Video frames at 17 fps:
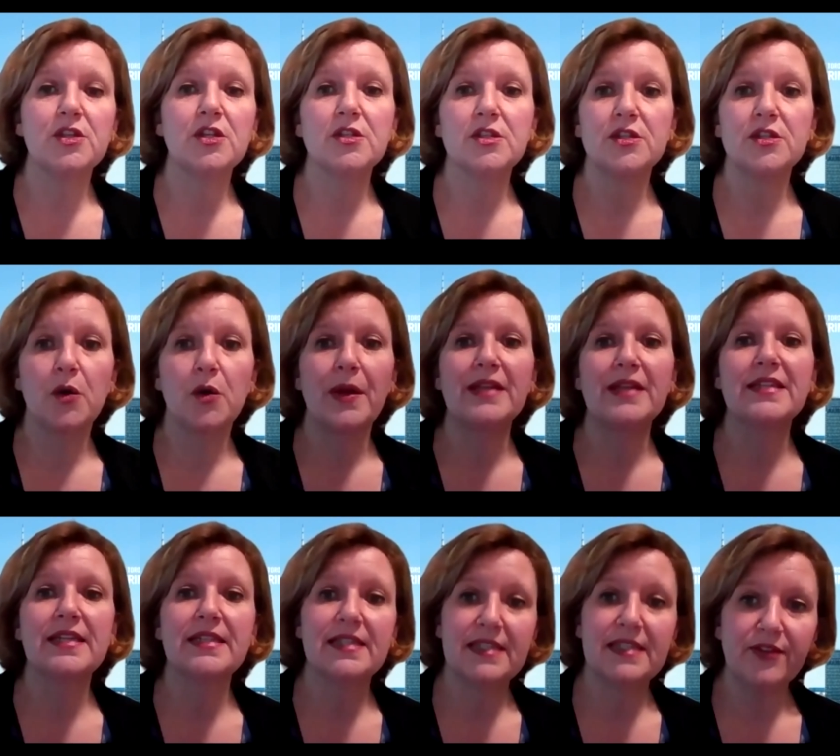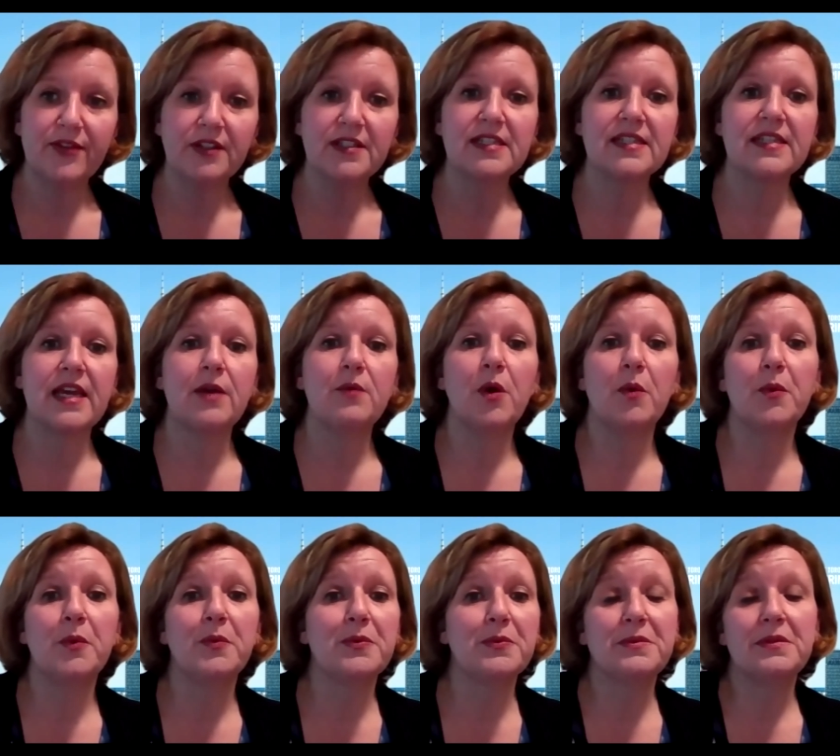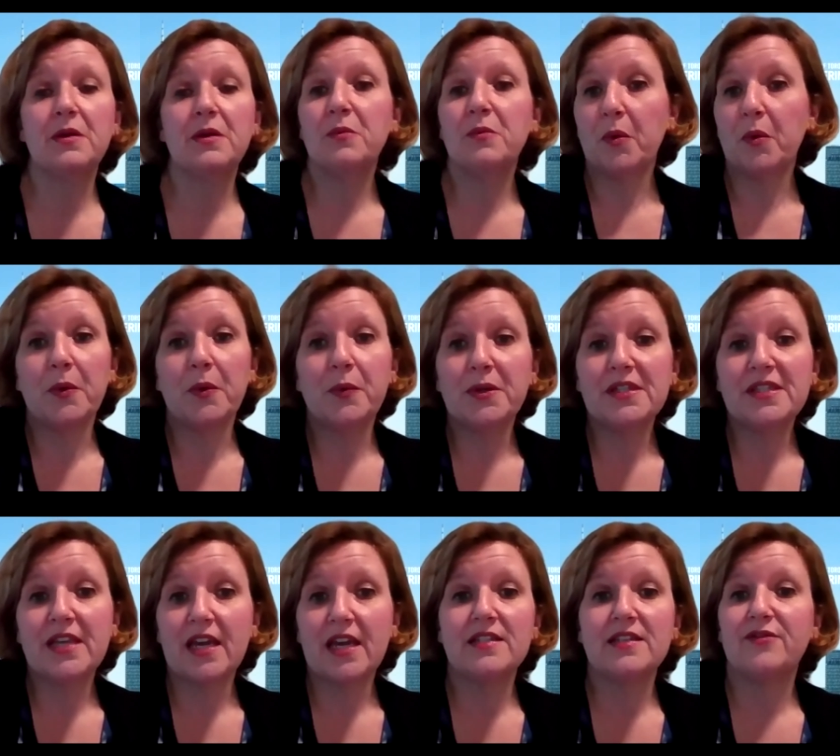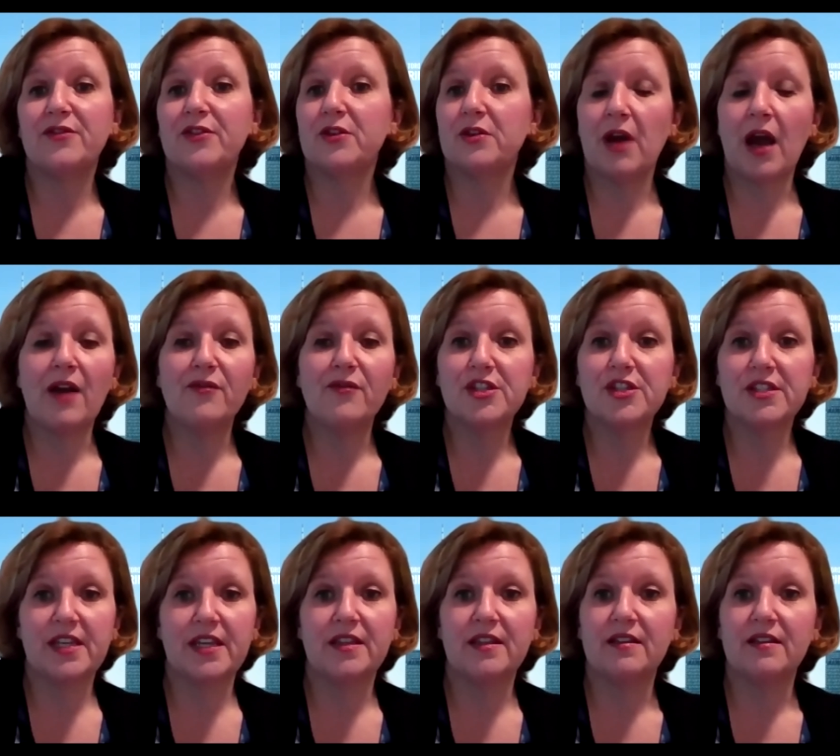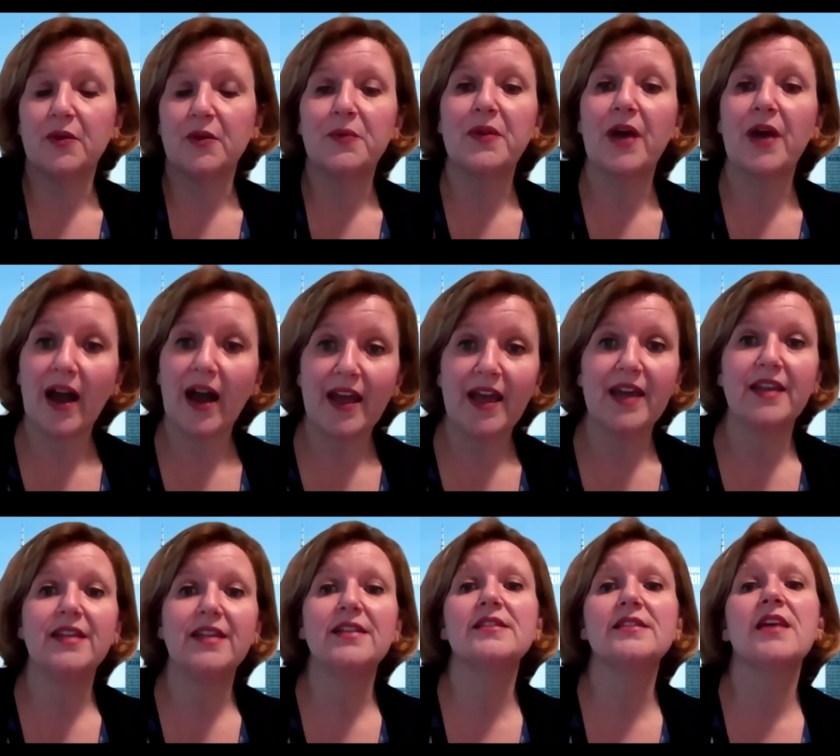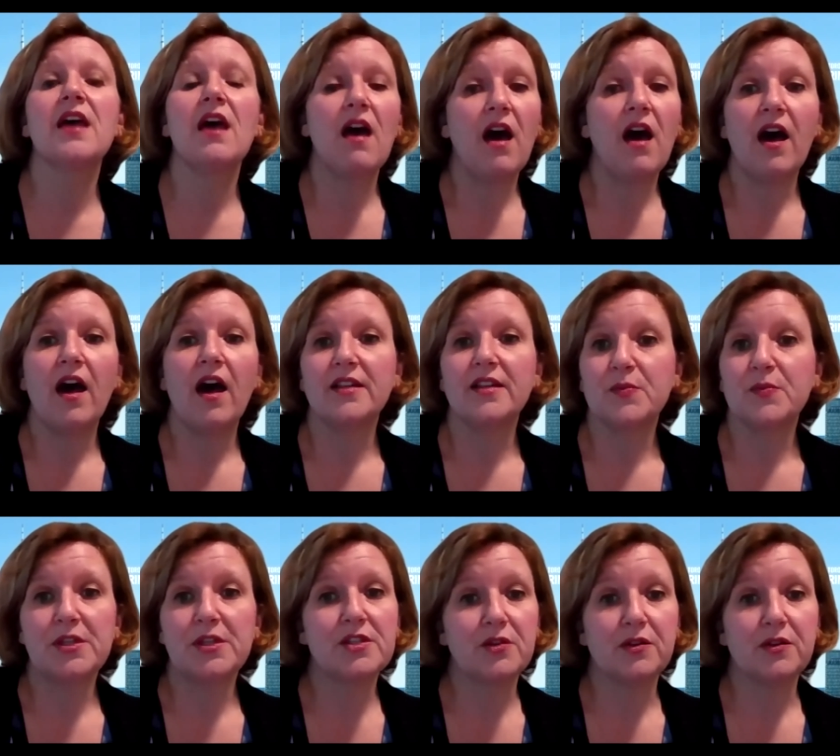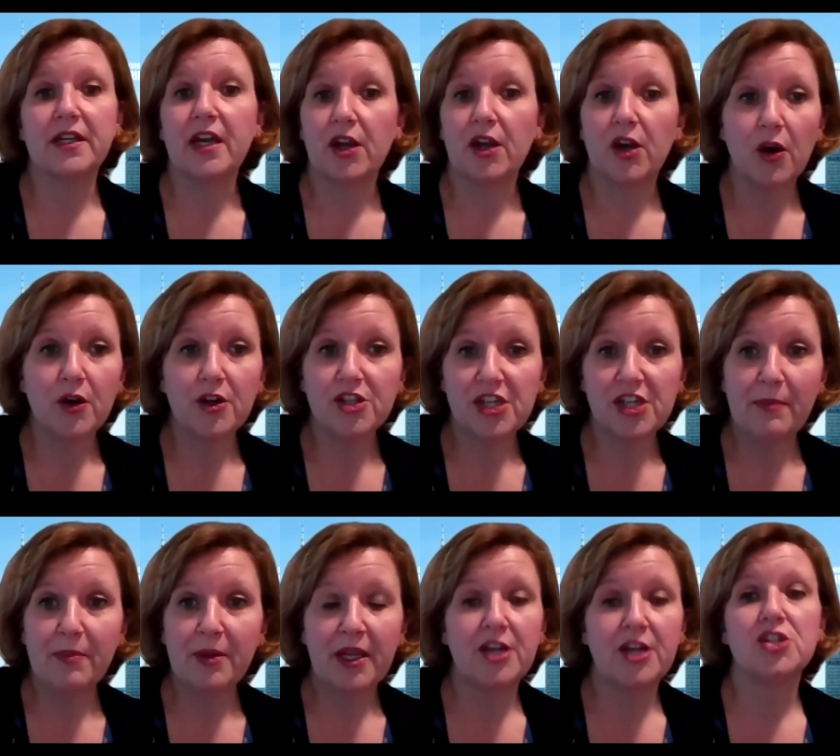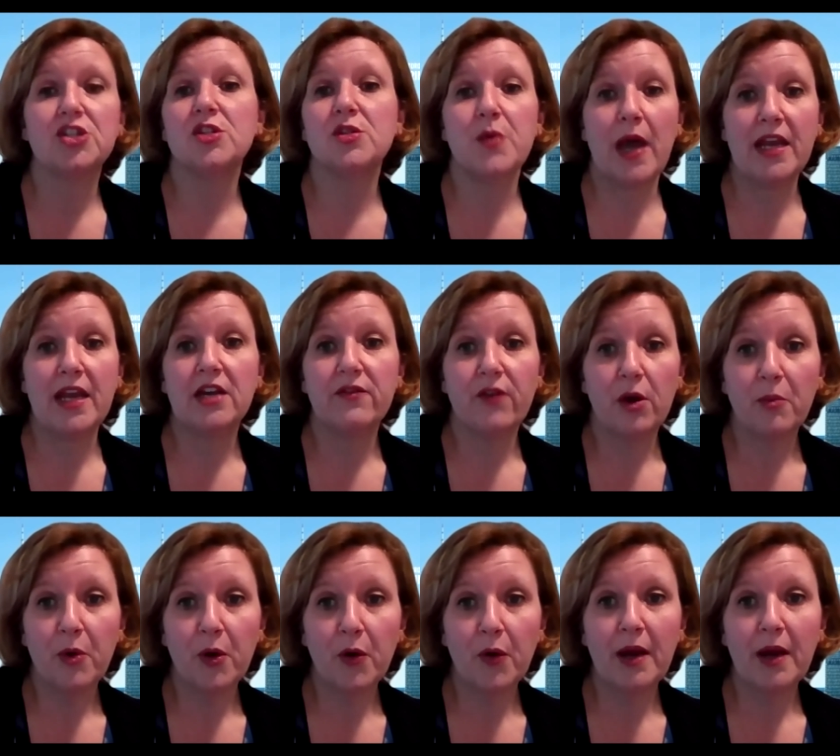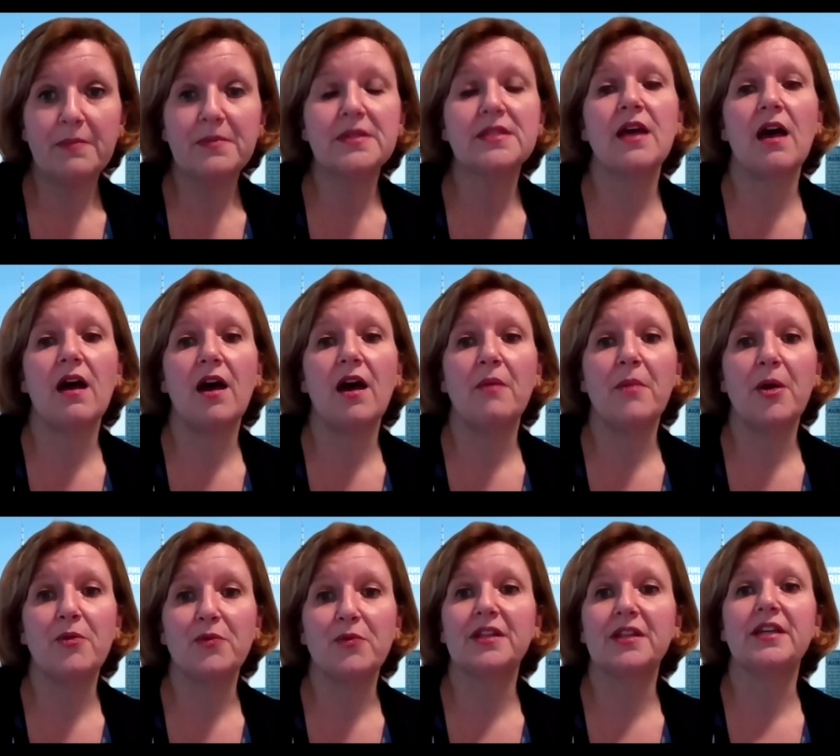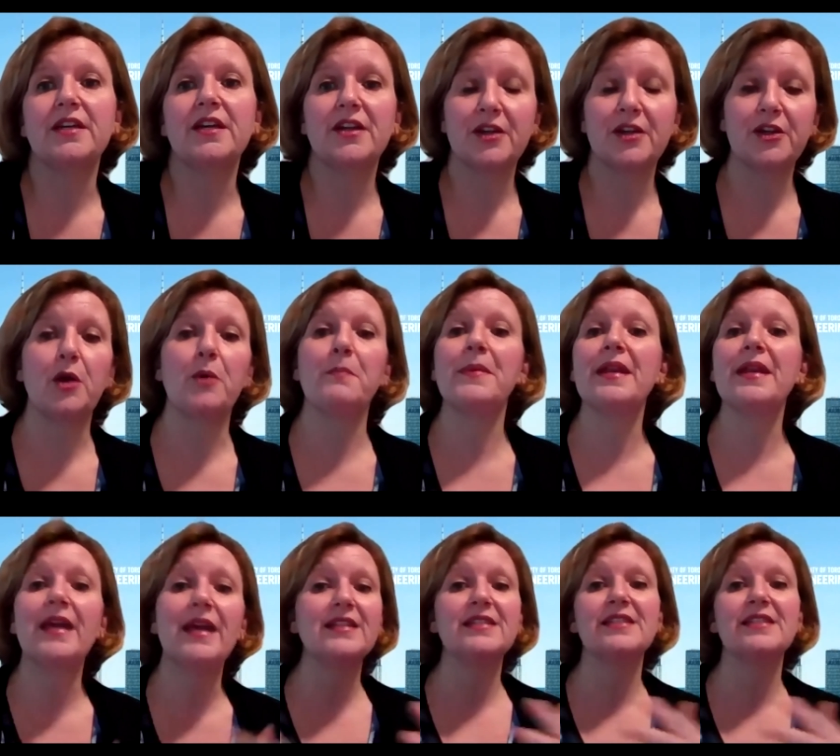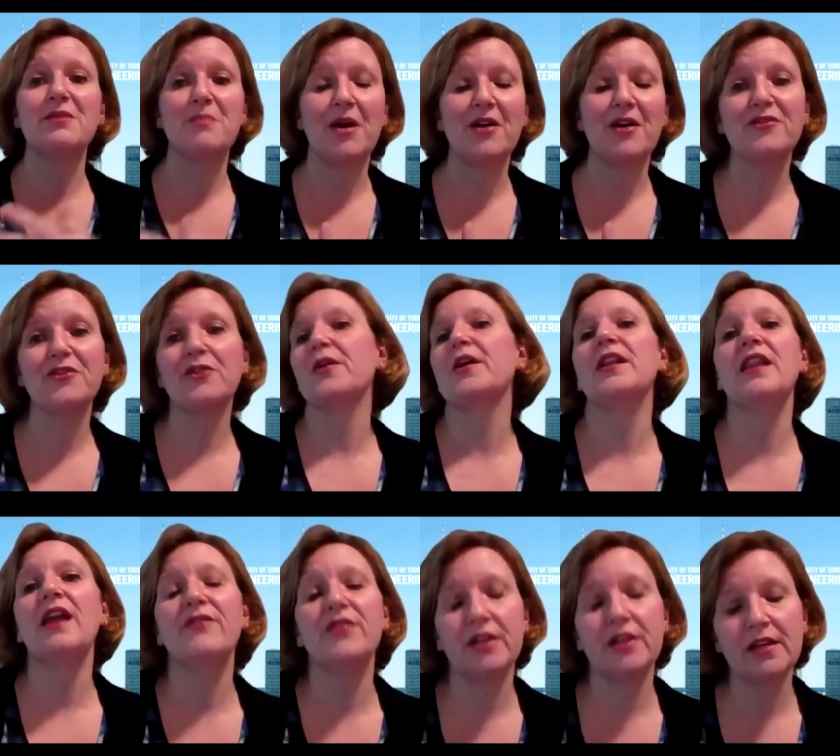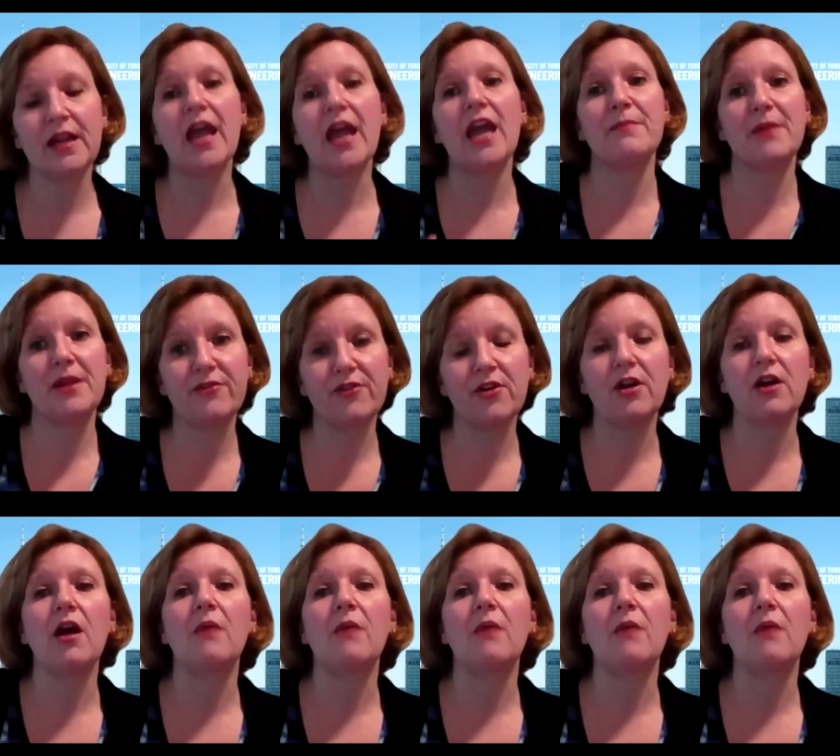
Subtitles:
So it's difficult to say. What we would say is if your average is in, the high 80s, so we'd certainly encourage an application to any of our programs, and really, mid 80s and above for grade 11, aiming for